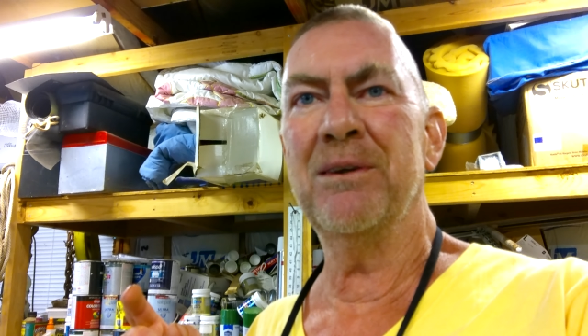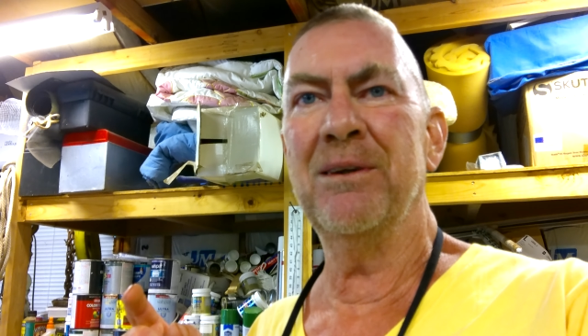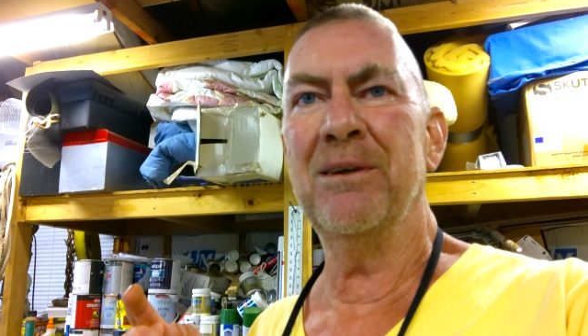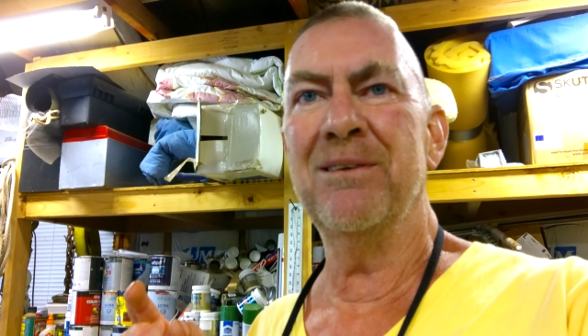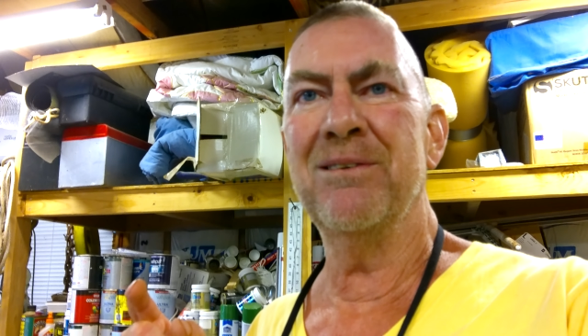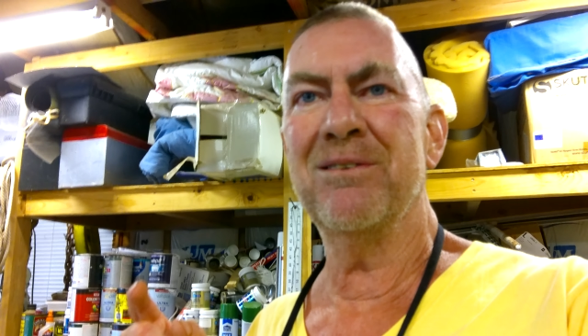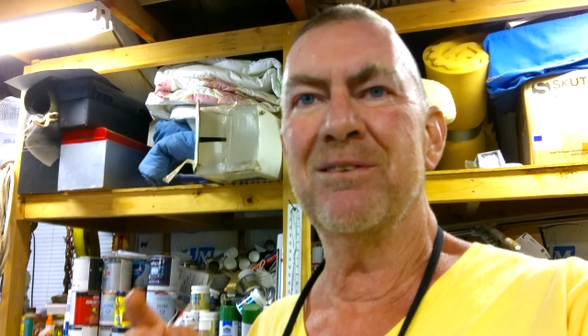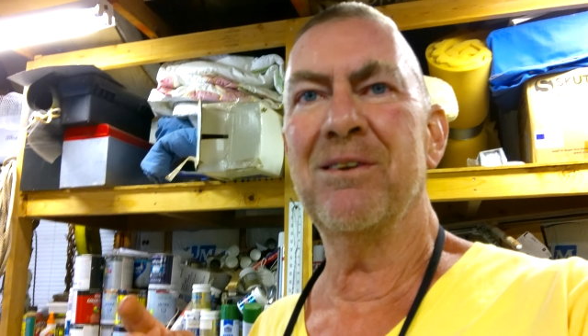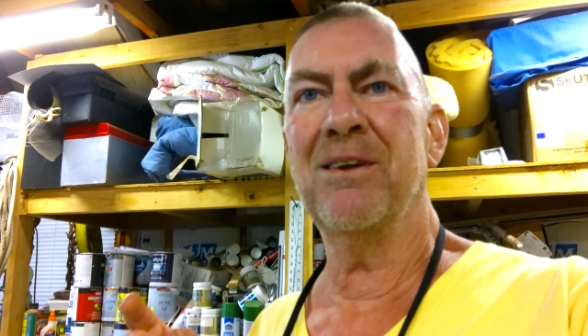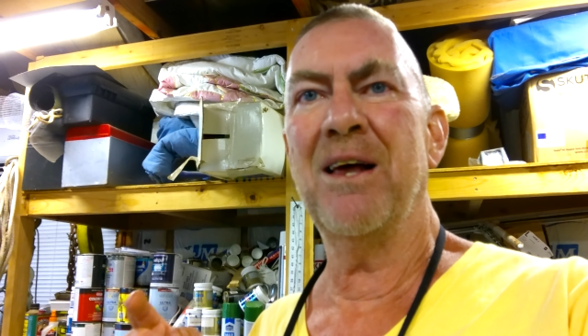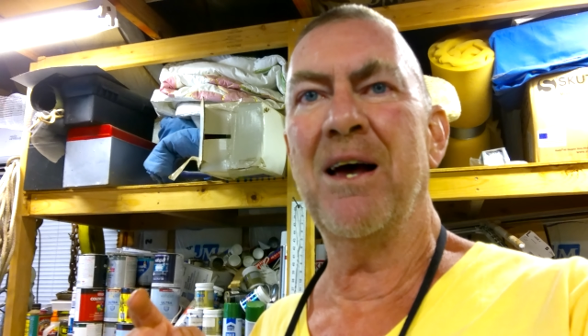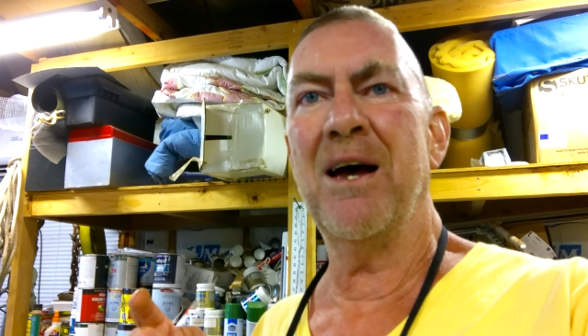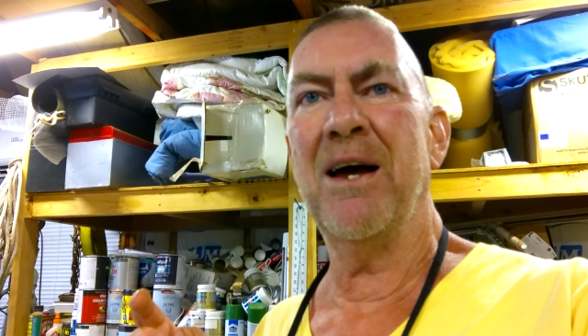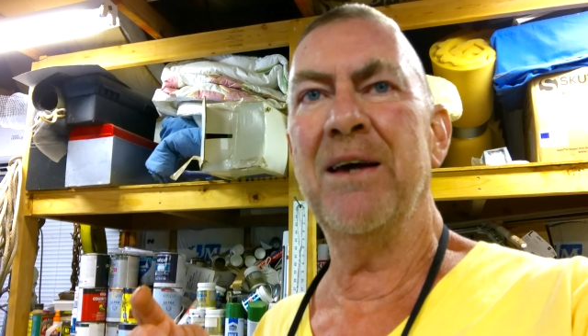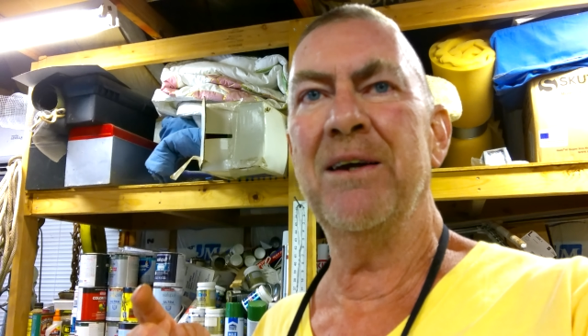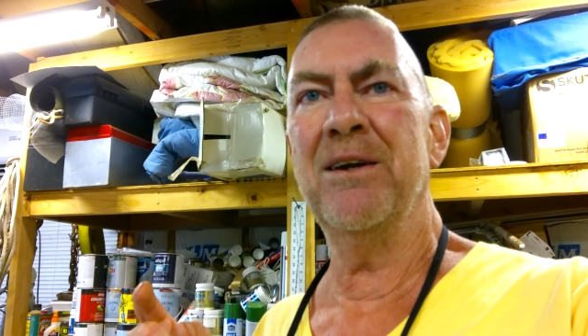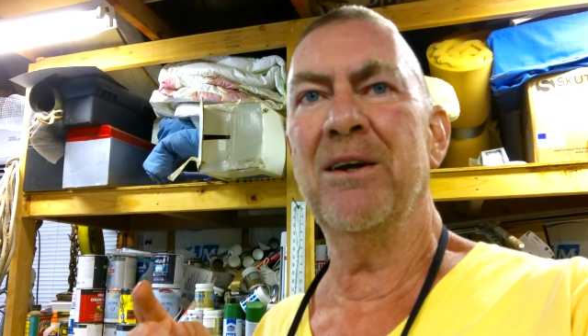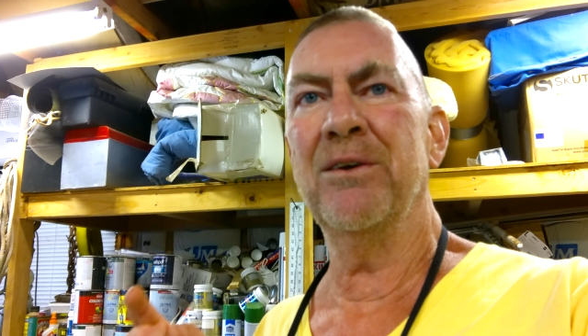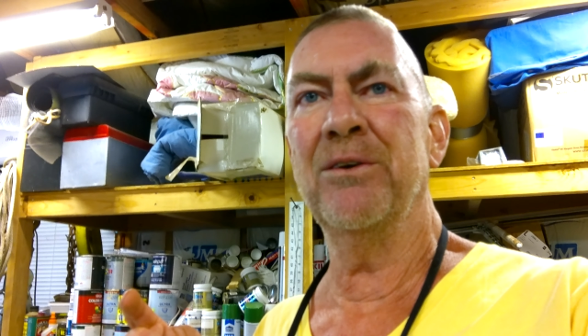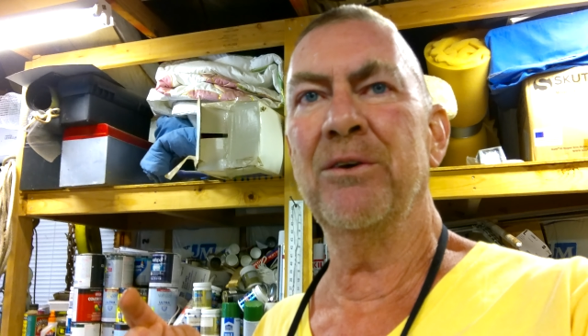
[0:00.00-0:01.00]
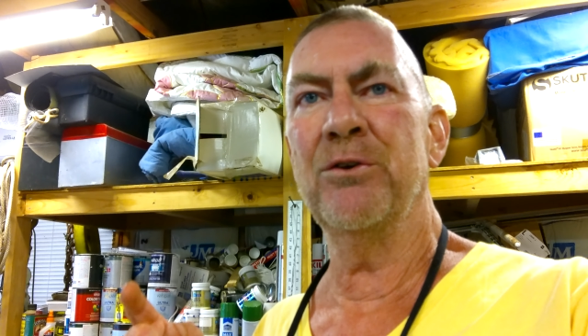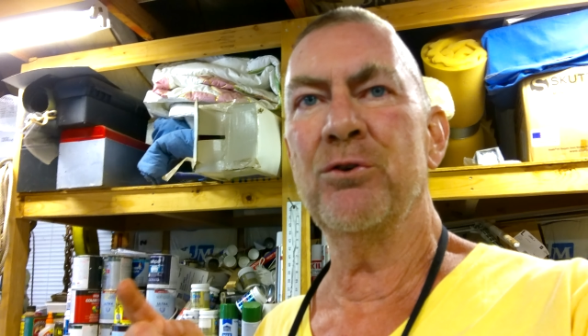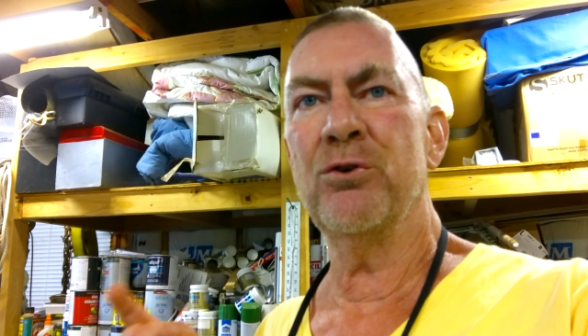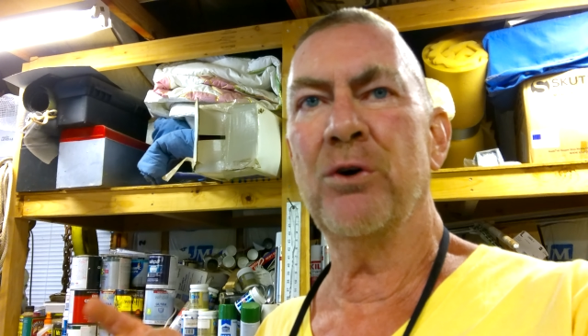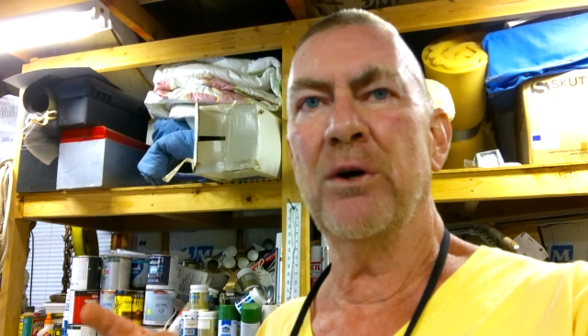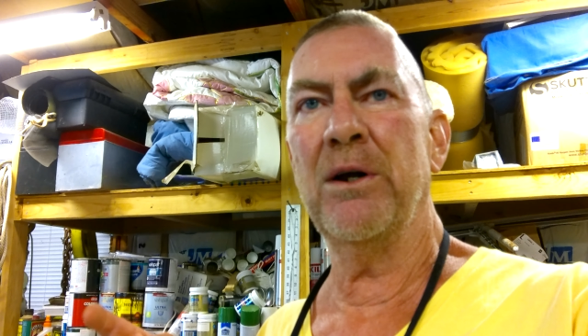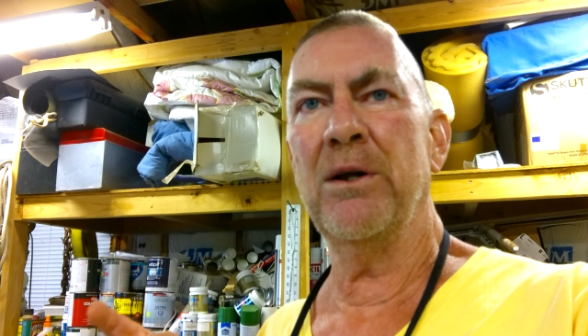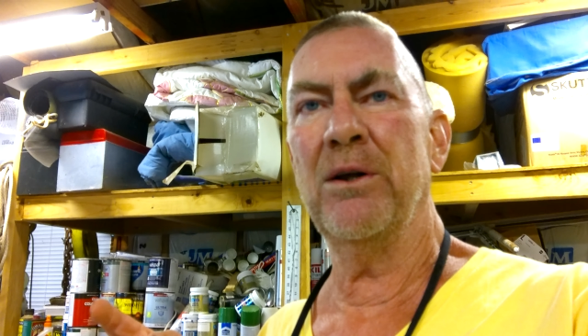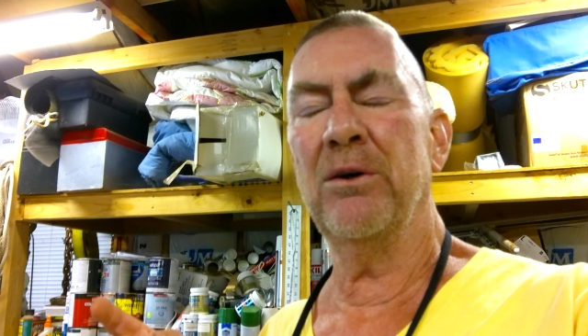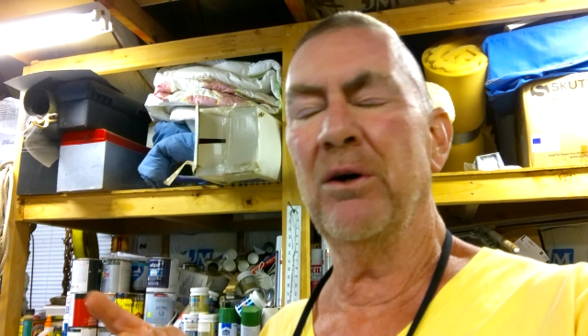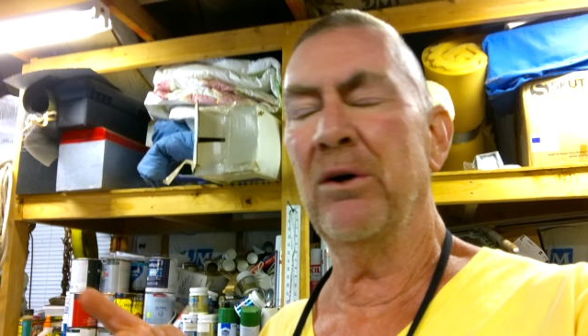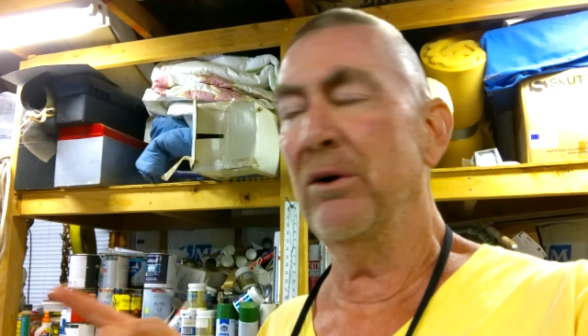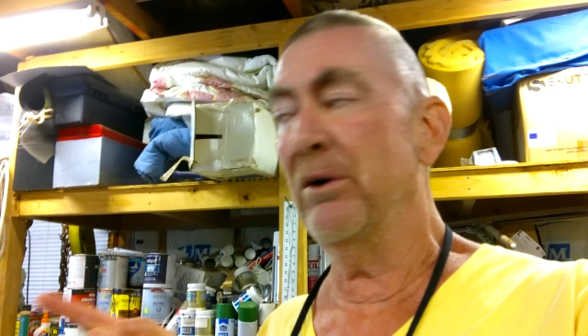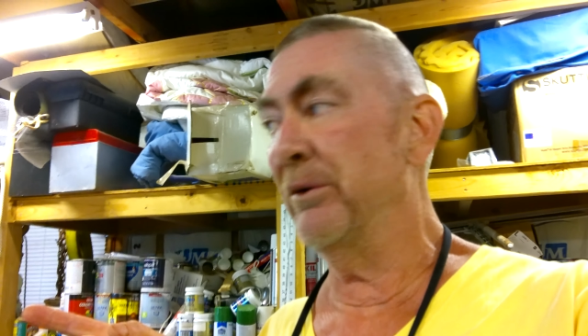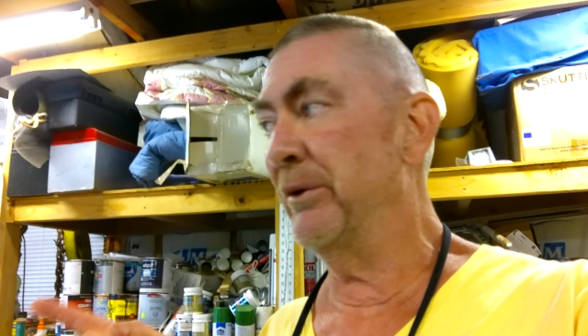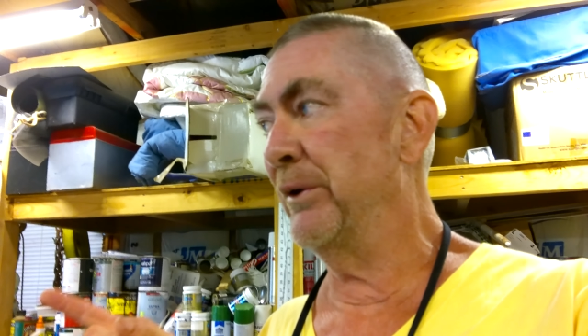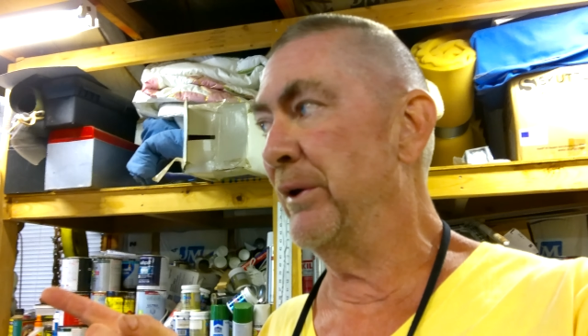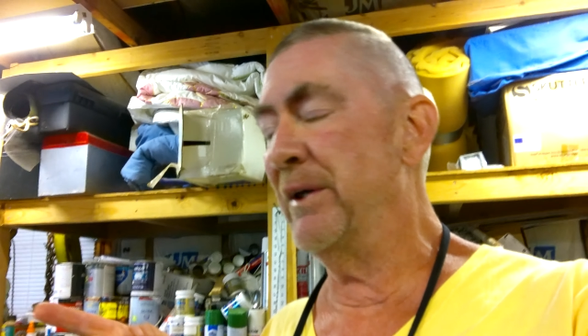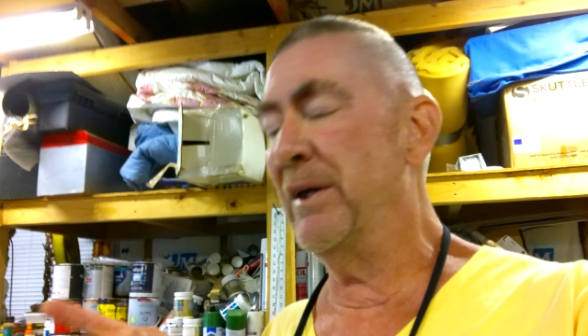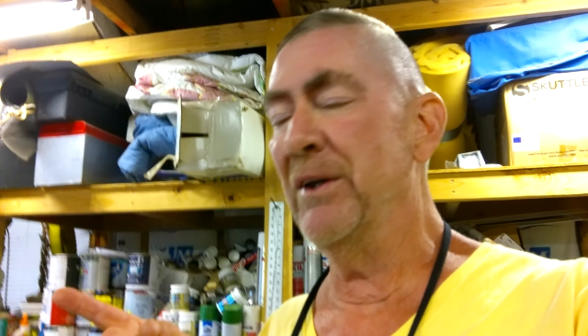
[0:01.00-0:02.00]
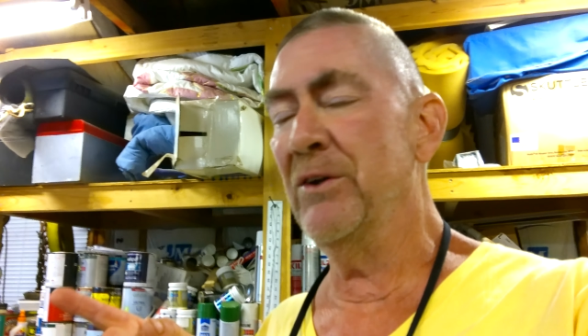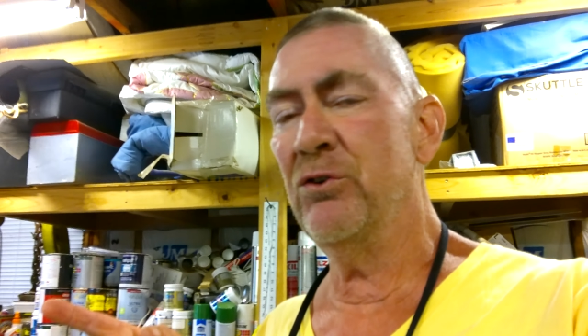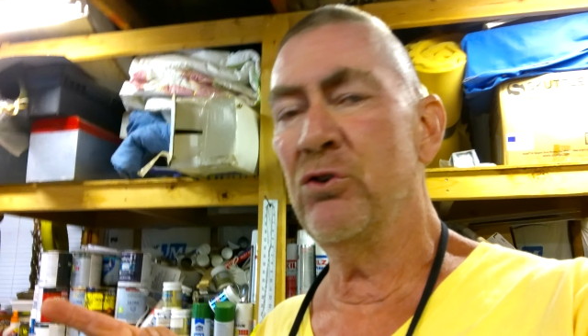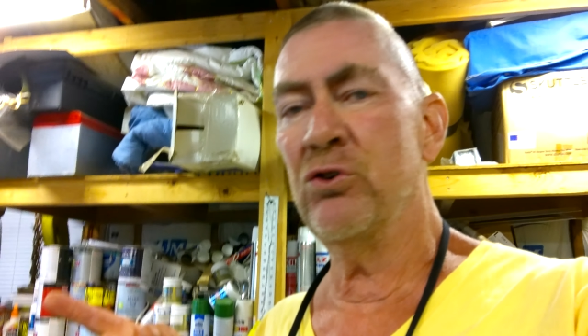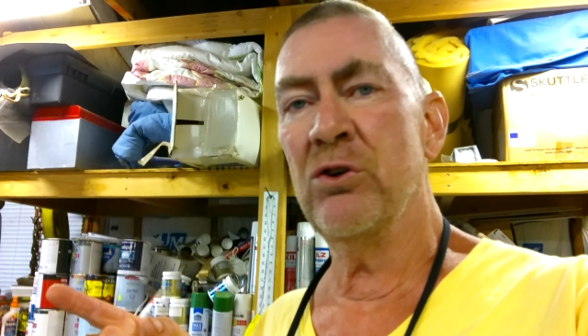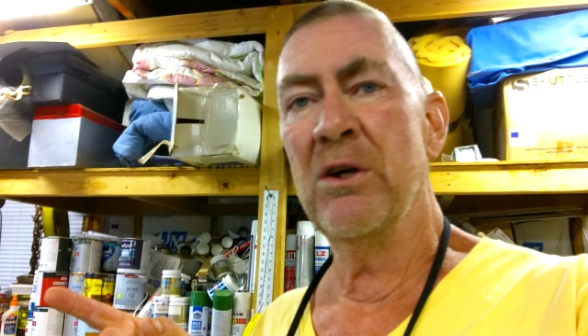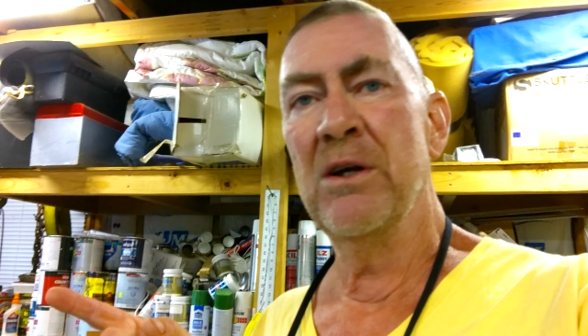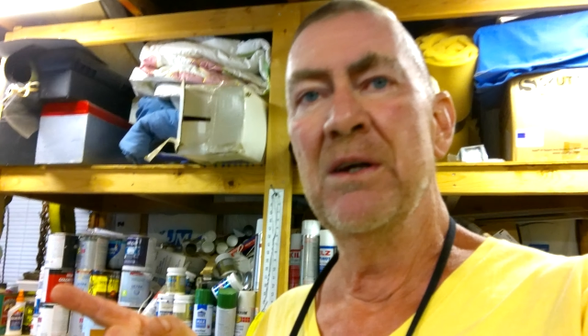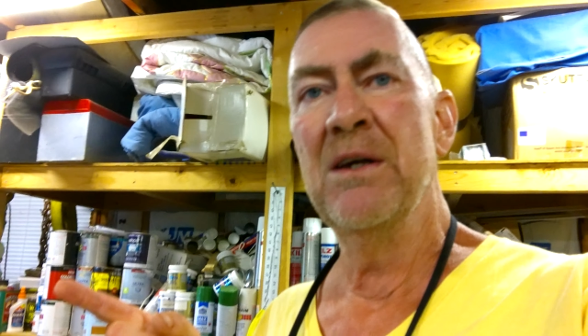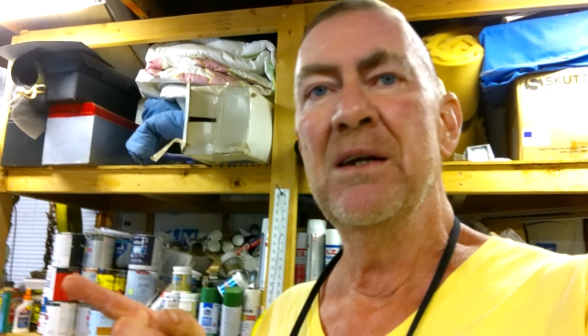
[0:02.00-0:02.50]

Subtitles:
the slide on the trailer, on the hitch,